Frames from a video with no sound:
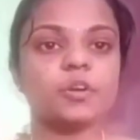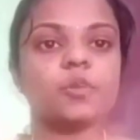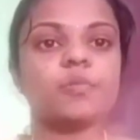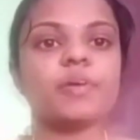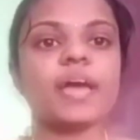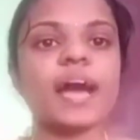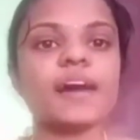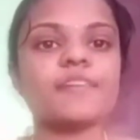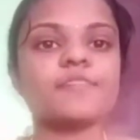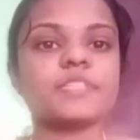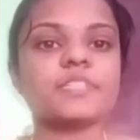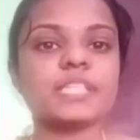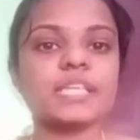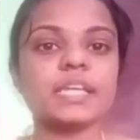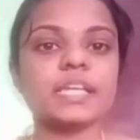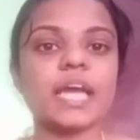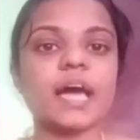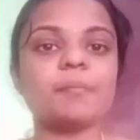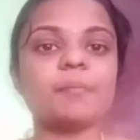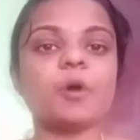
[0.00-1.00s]
we have
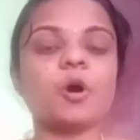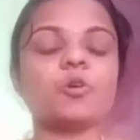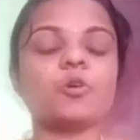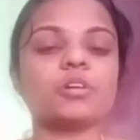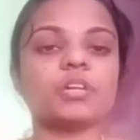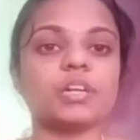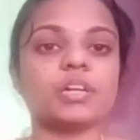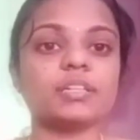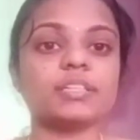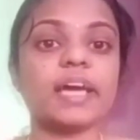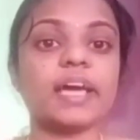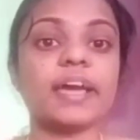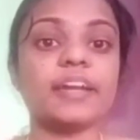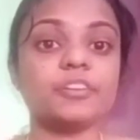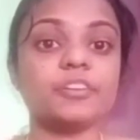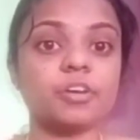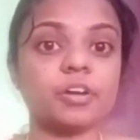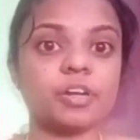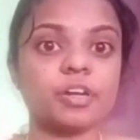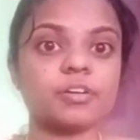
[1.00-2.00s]
seen about the
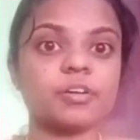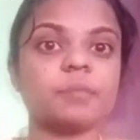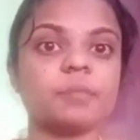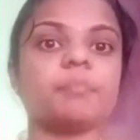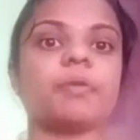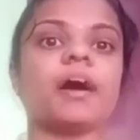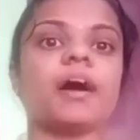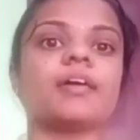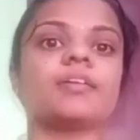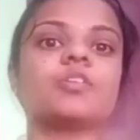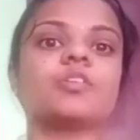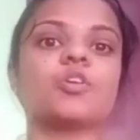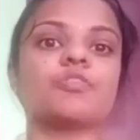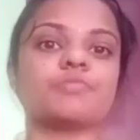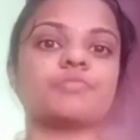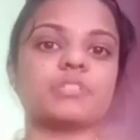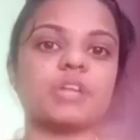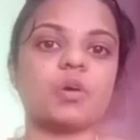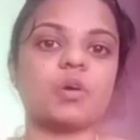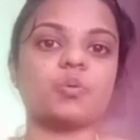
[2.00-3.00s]
introductory part
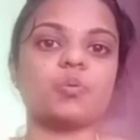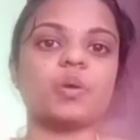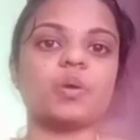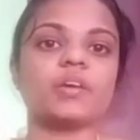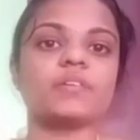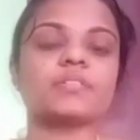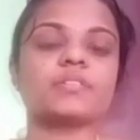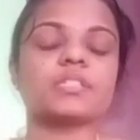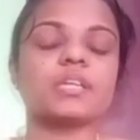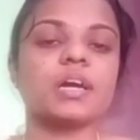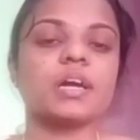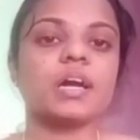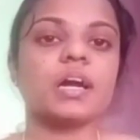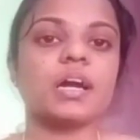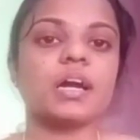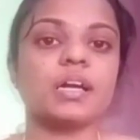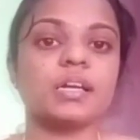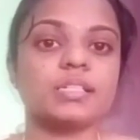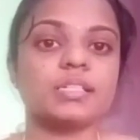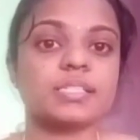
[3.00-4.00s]
of sound waves,
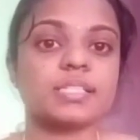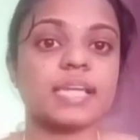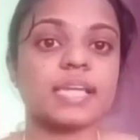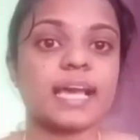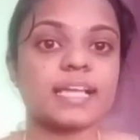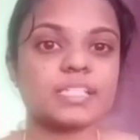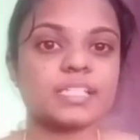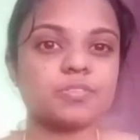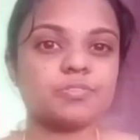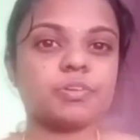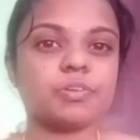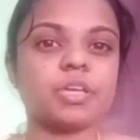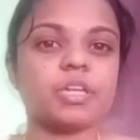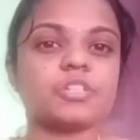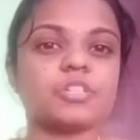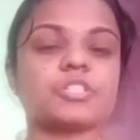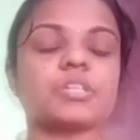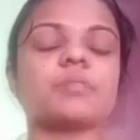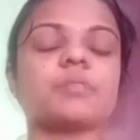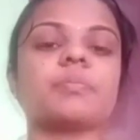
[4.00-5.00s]
its
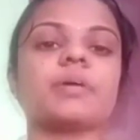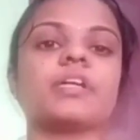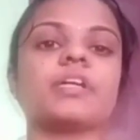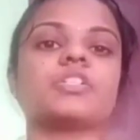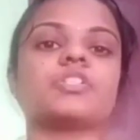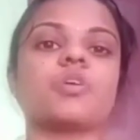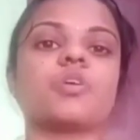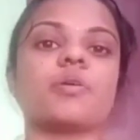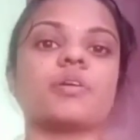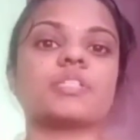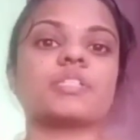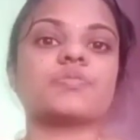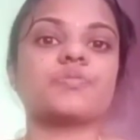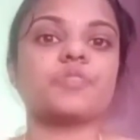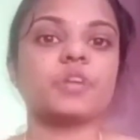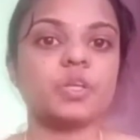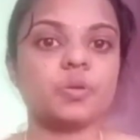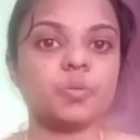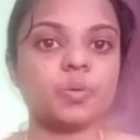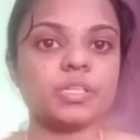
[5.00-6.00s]
classification based on its
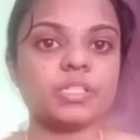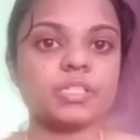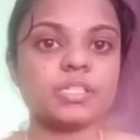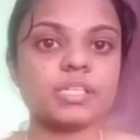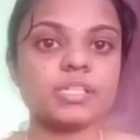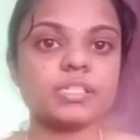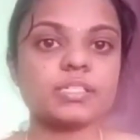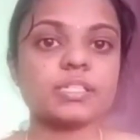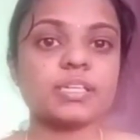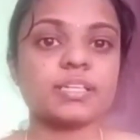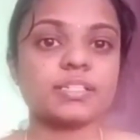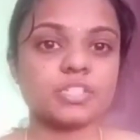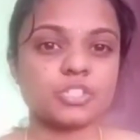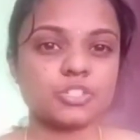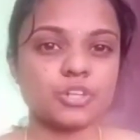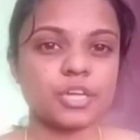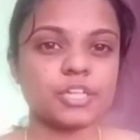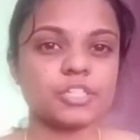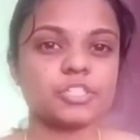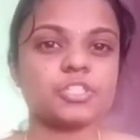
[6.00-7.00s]
frequencies, its
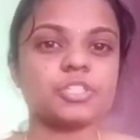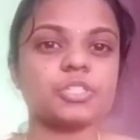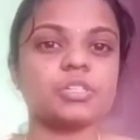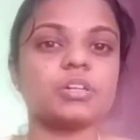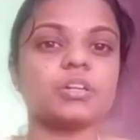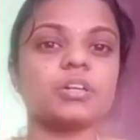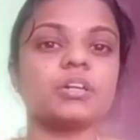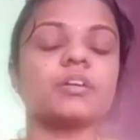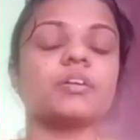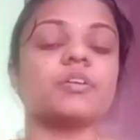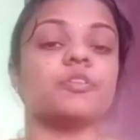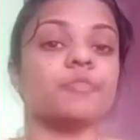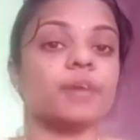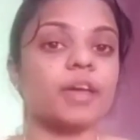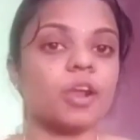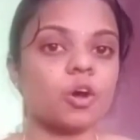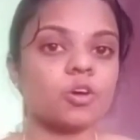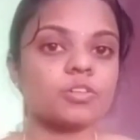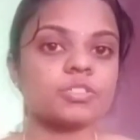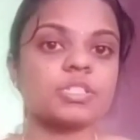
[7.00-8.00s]
nature and
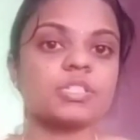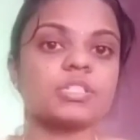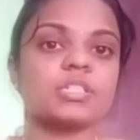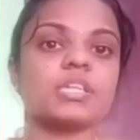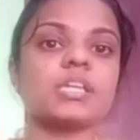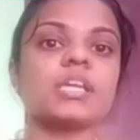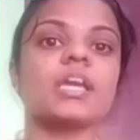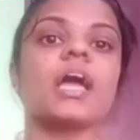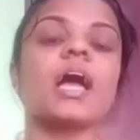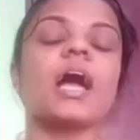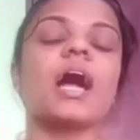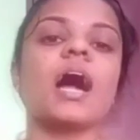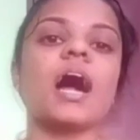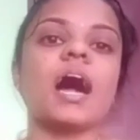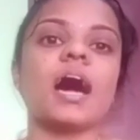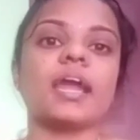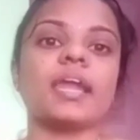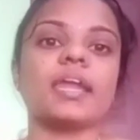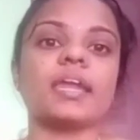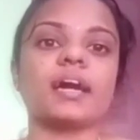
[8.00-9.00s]
velocity,
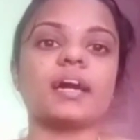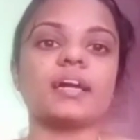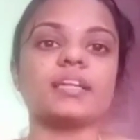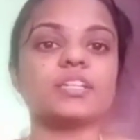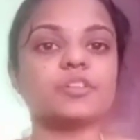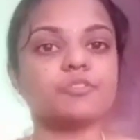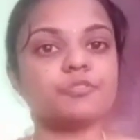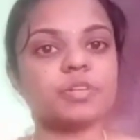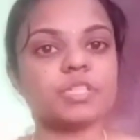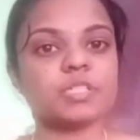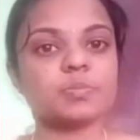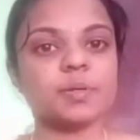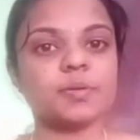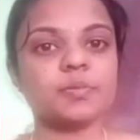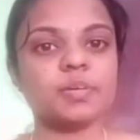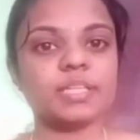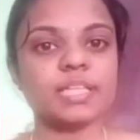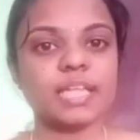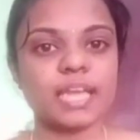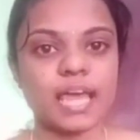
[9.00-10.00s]
and the difference
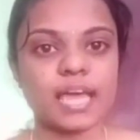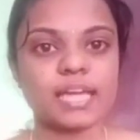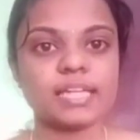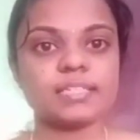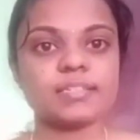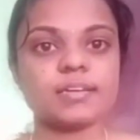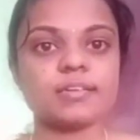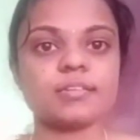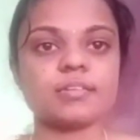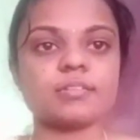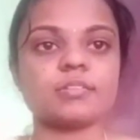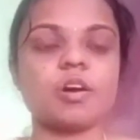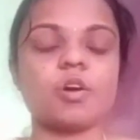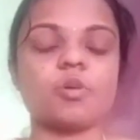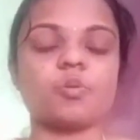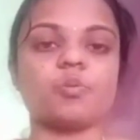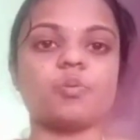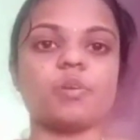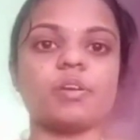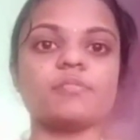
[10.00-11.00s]
between the light and the
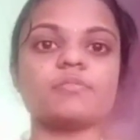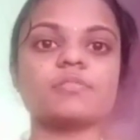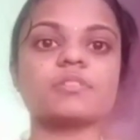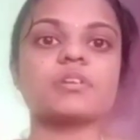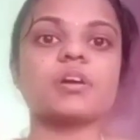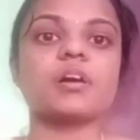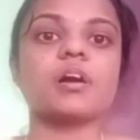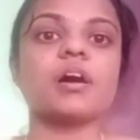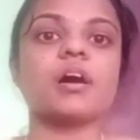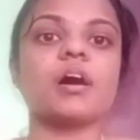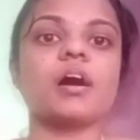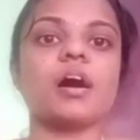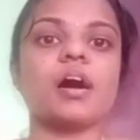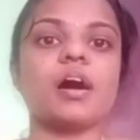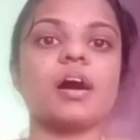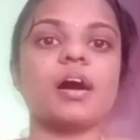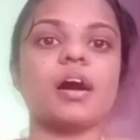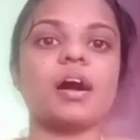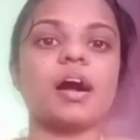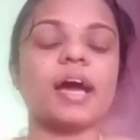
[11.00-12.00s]
sound waves.
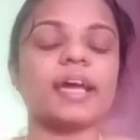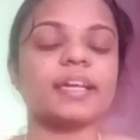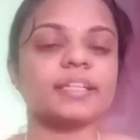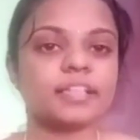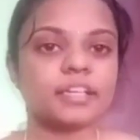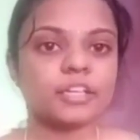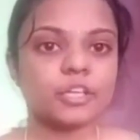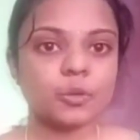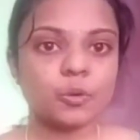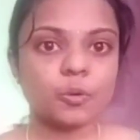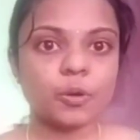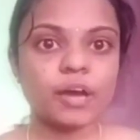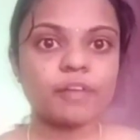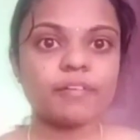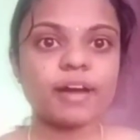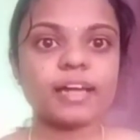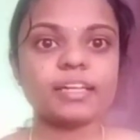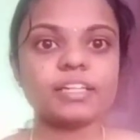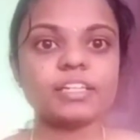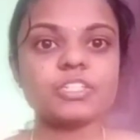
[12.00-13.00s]
I think you would
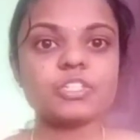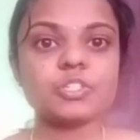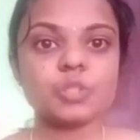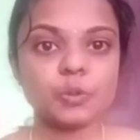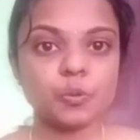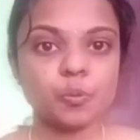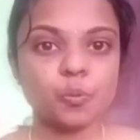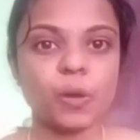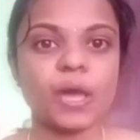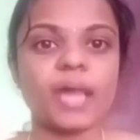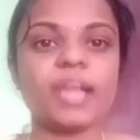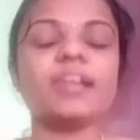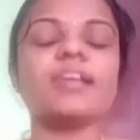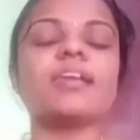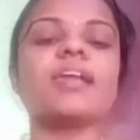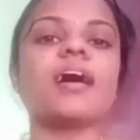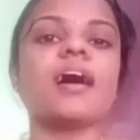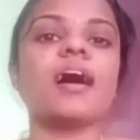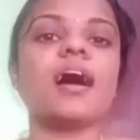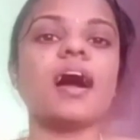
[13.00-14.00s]
have understood
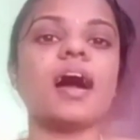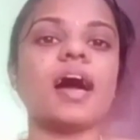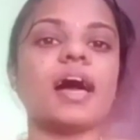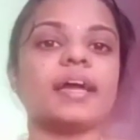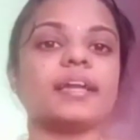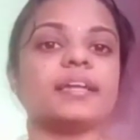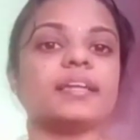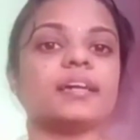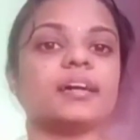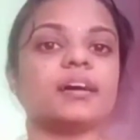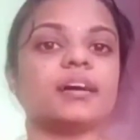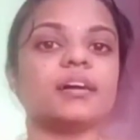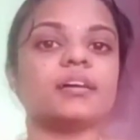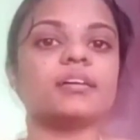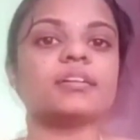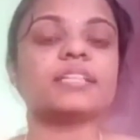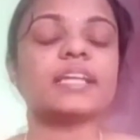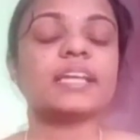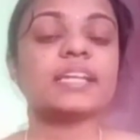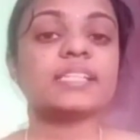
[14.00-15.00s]
well. And
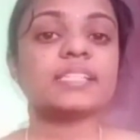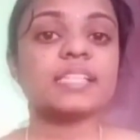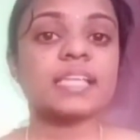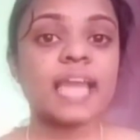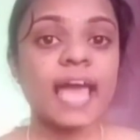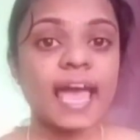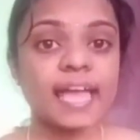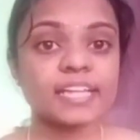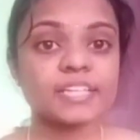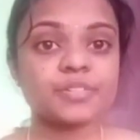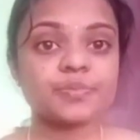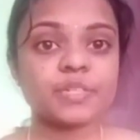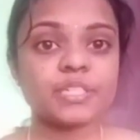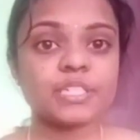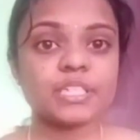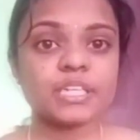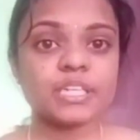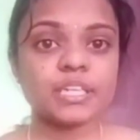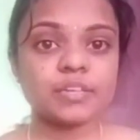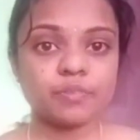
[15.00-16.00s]
there is an
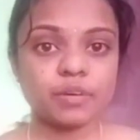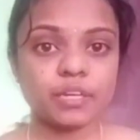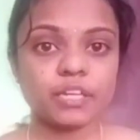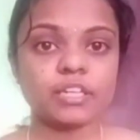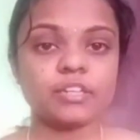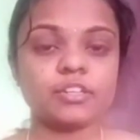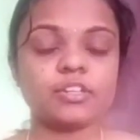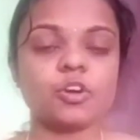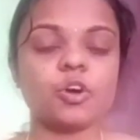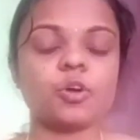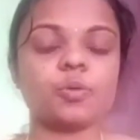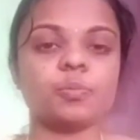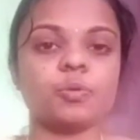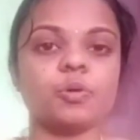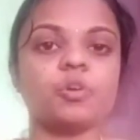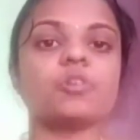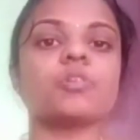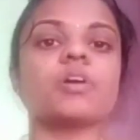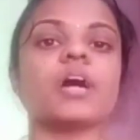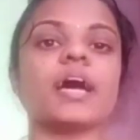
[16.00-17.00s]
activity given in your
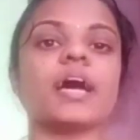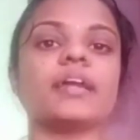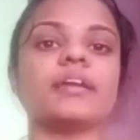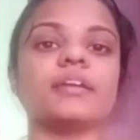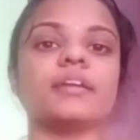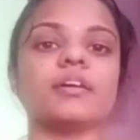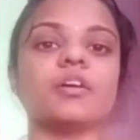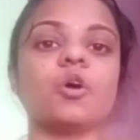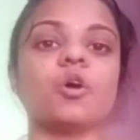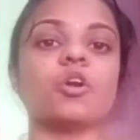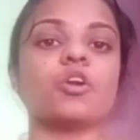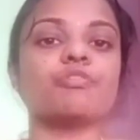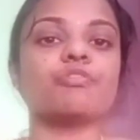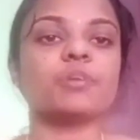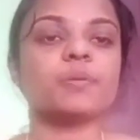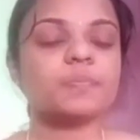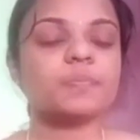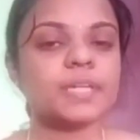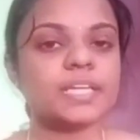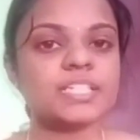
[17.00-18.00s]
book, and all of
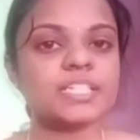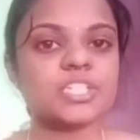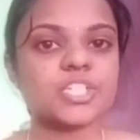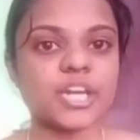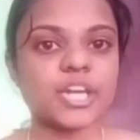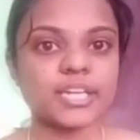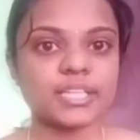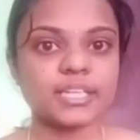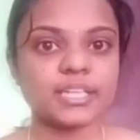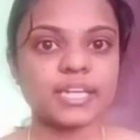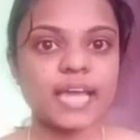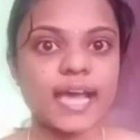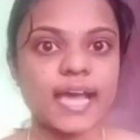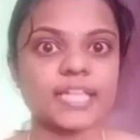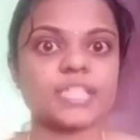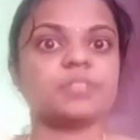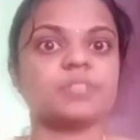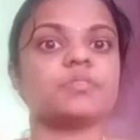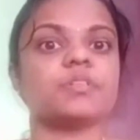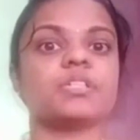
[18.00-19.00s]
you please try that
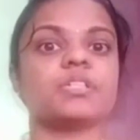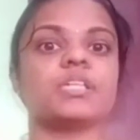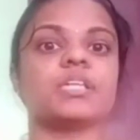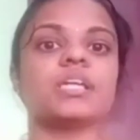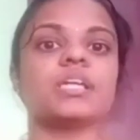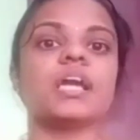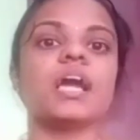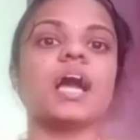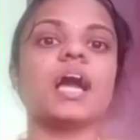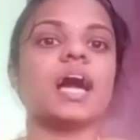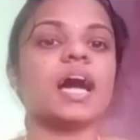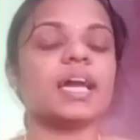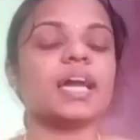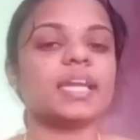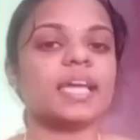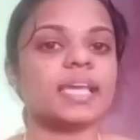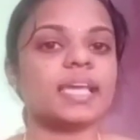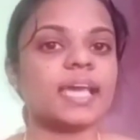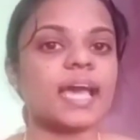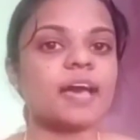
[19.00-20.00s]
activity.
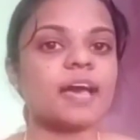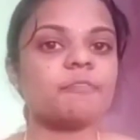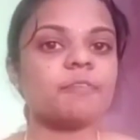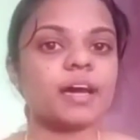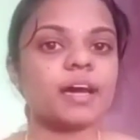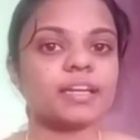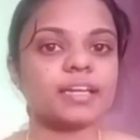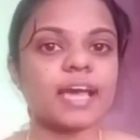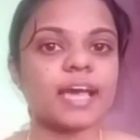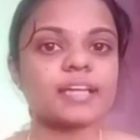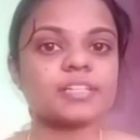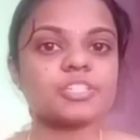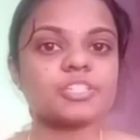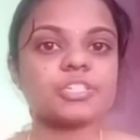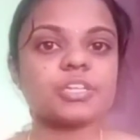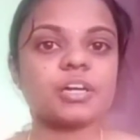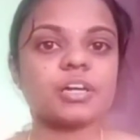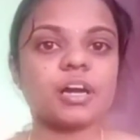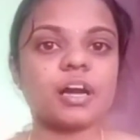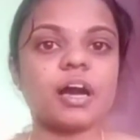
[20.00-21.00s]
And I have attached
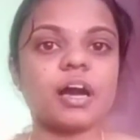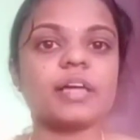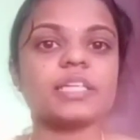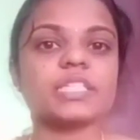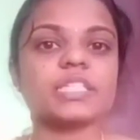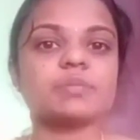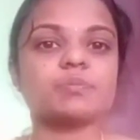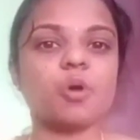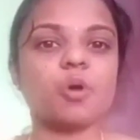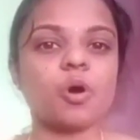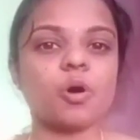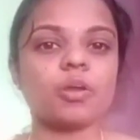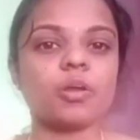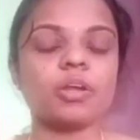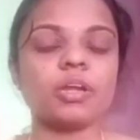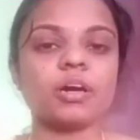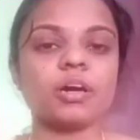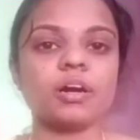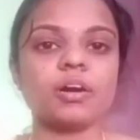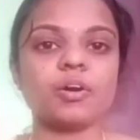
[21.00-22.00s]
a
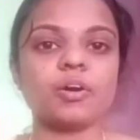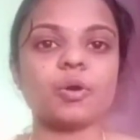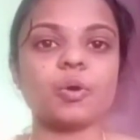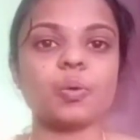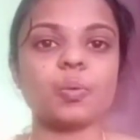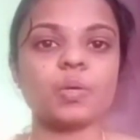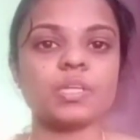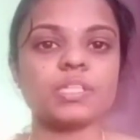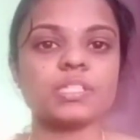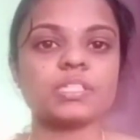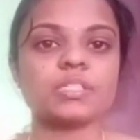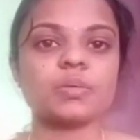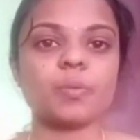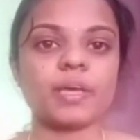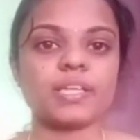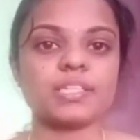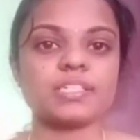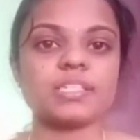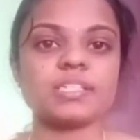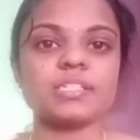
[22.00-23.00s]
small quiz
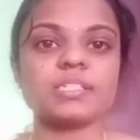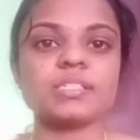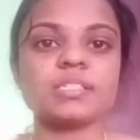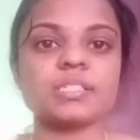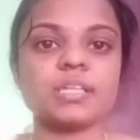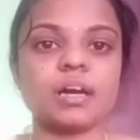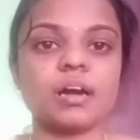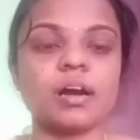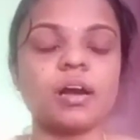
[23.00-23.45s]
questions